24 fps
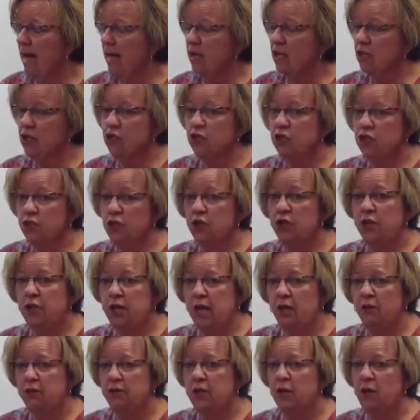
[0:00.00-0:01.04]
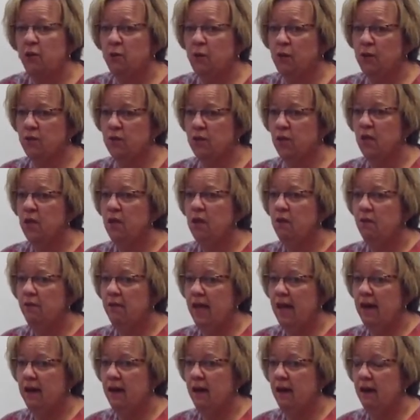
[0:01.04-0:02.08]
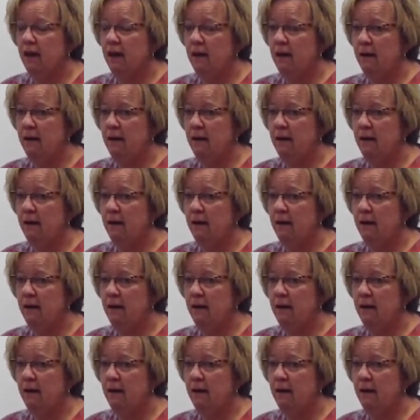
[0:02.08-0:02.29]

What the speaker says: concern out there was that,